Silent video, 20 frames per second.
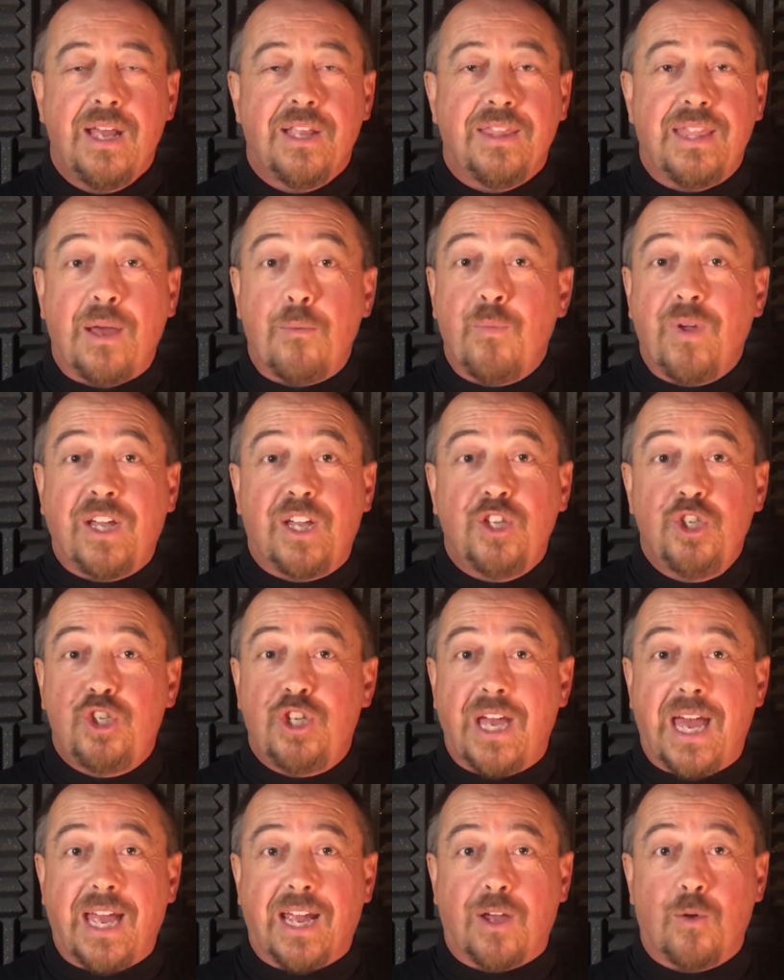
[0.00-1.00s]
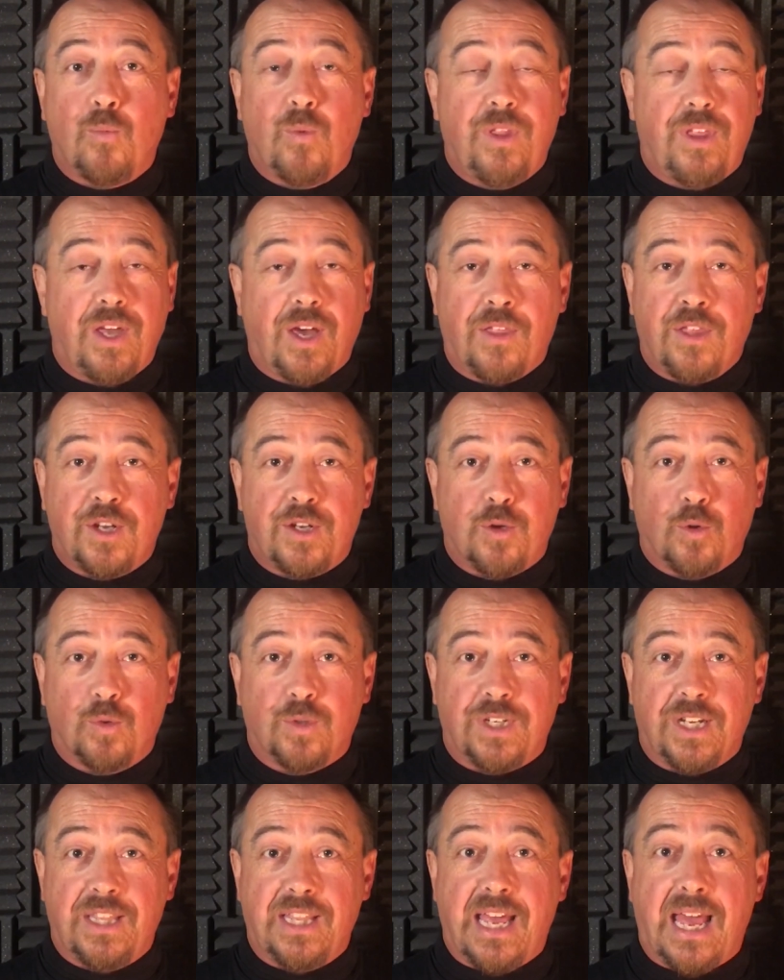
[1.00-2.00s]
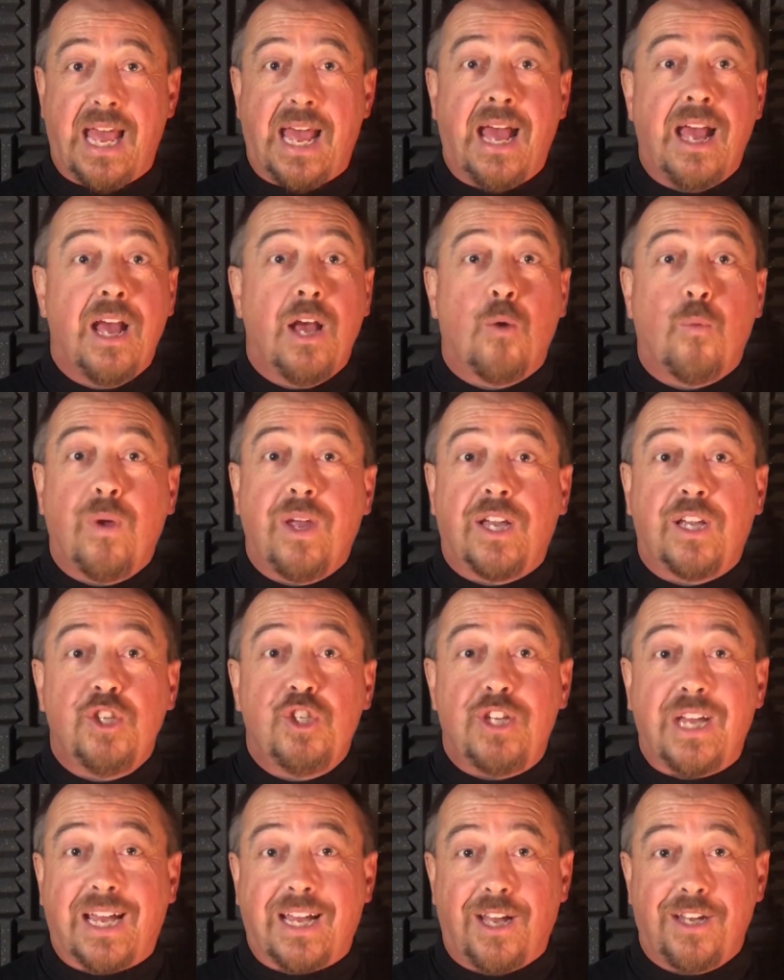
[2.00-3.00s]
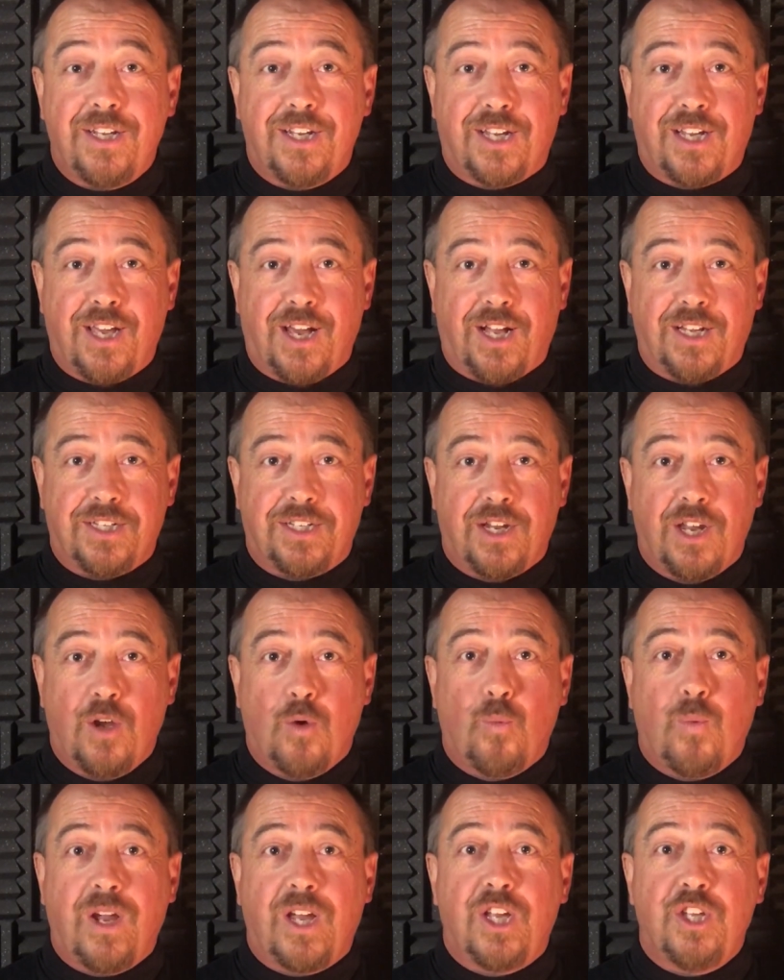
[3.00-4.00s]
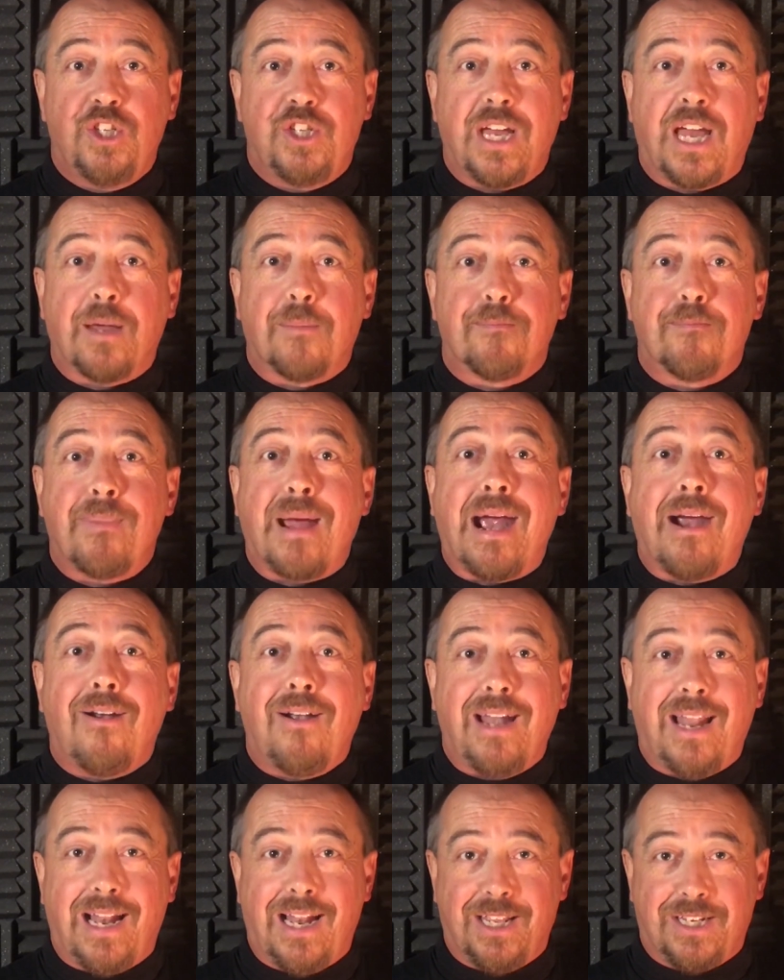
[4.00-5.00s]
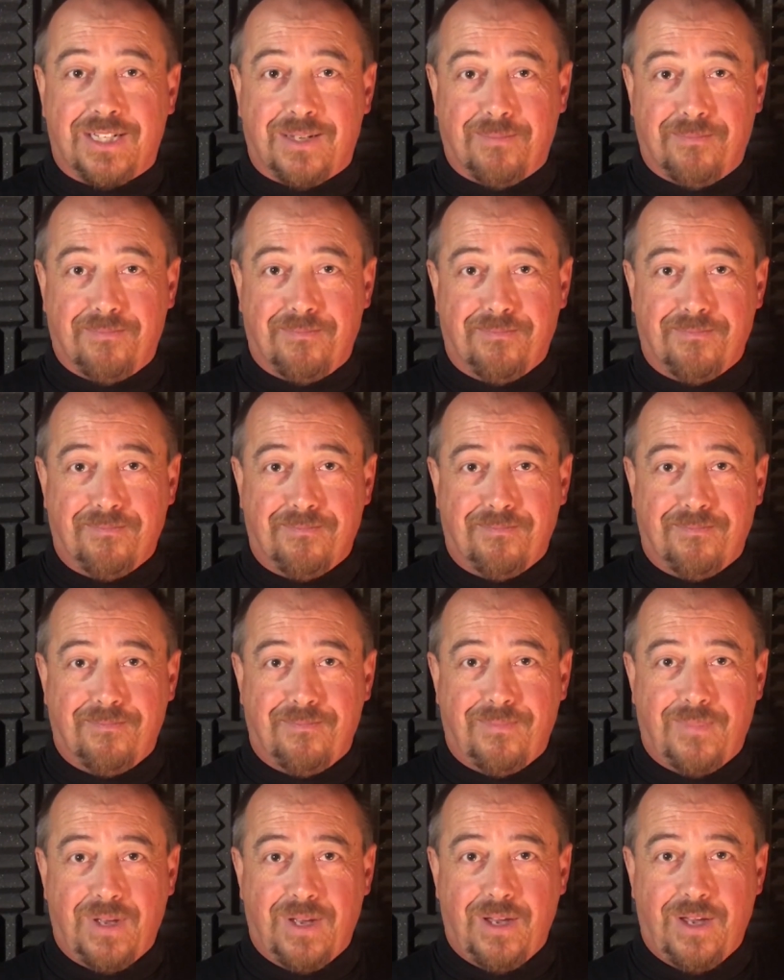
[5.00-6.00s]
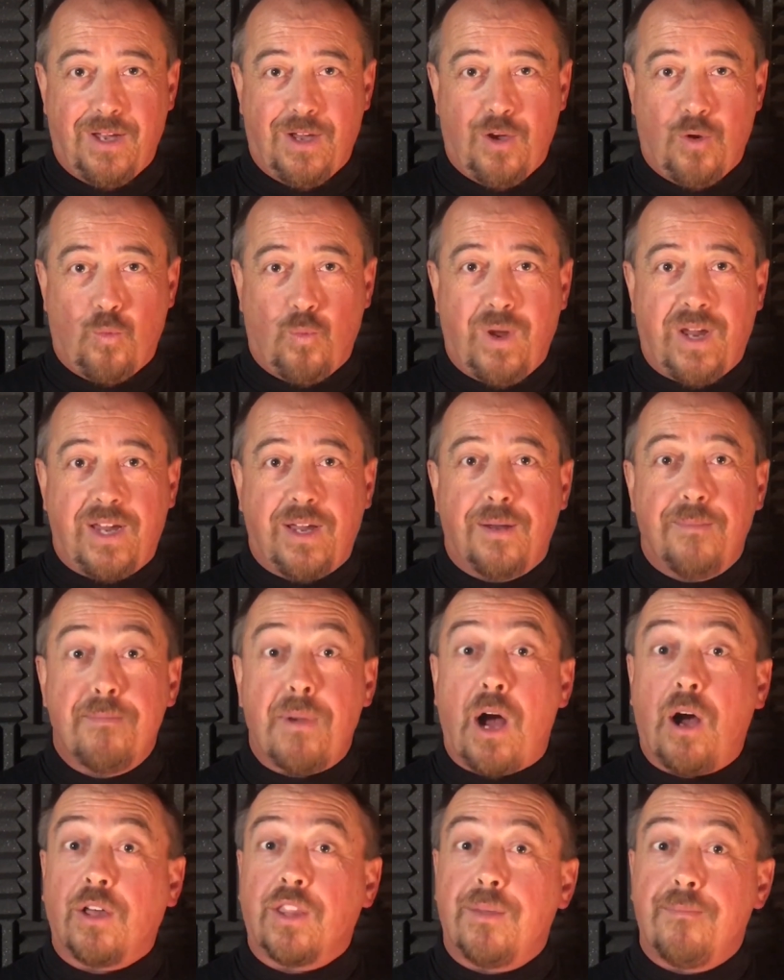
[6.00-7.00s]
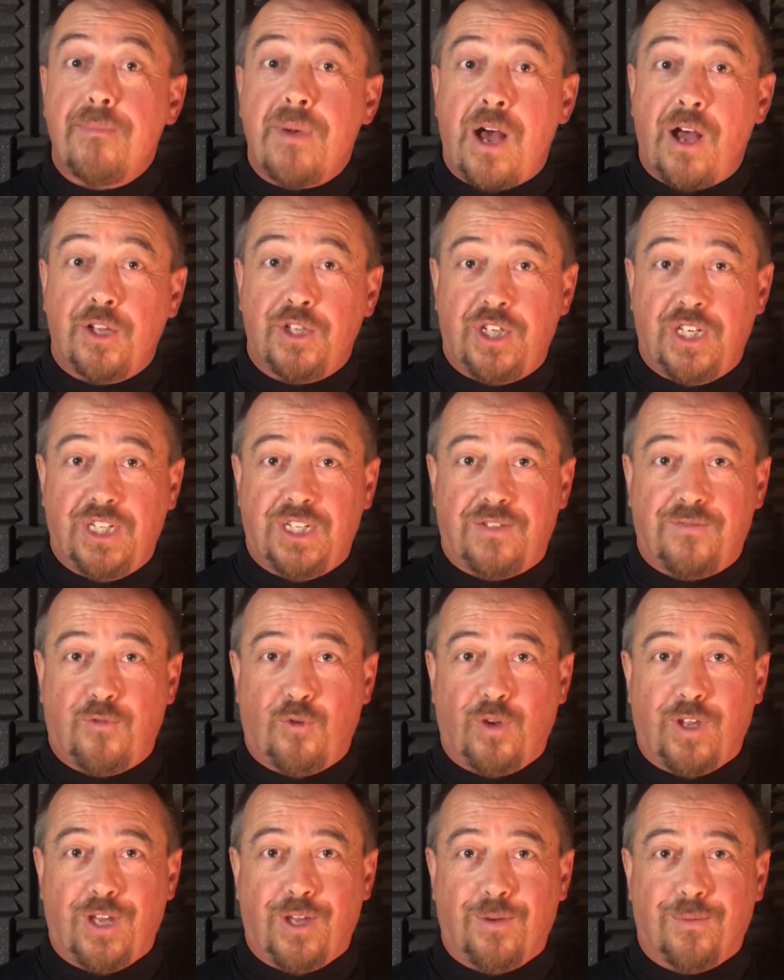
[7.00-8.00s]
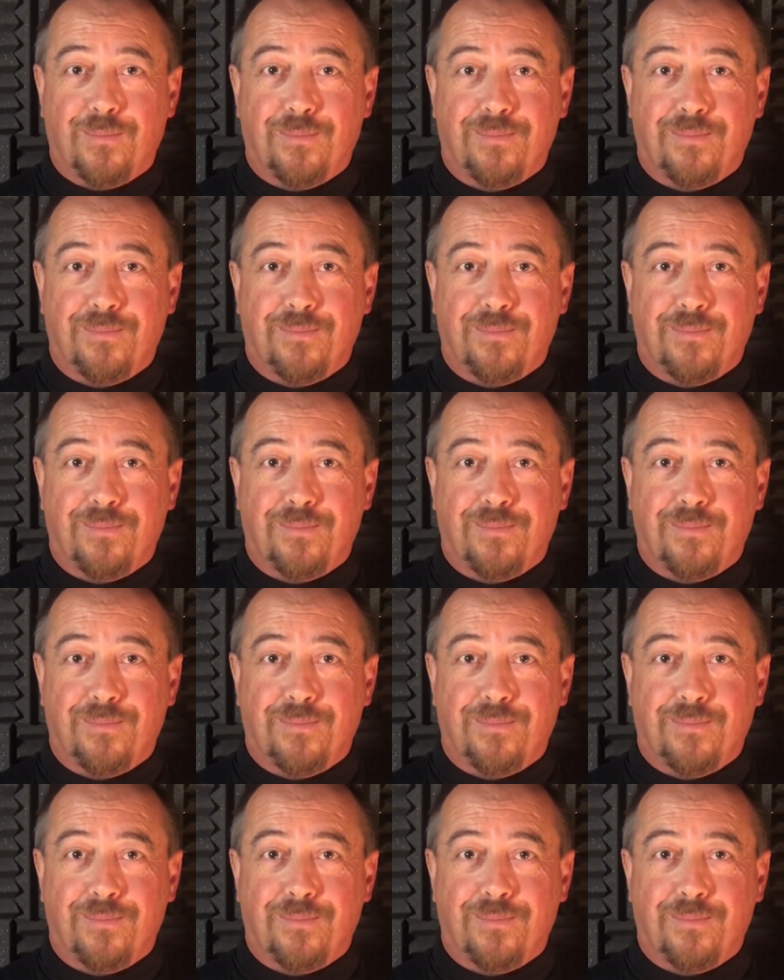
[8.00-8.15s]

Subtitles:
Then we can check with the other tools in there. We can check undercuts. We can check parallelism. We can mark the margins for you.